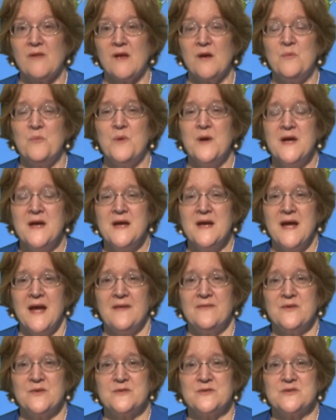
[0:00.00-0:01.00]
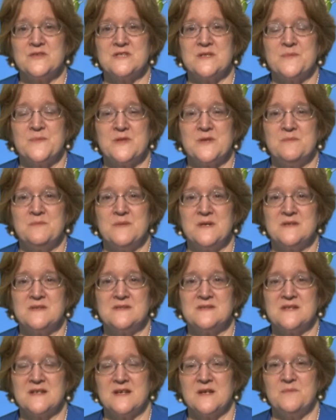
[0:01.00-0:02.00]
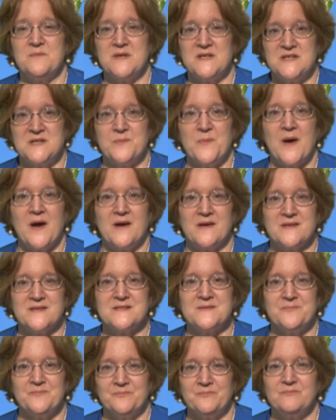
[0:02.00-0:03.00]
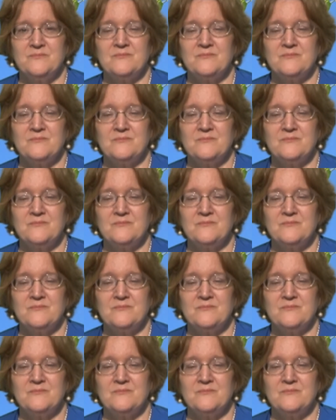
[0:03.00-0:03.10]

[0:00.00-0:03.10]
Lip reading: And those are some of the myths that can be debunked.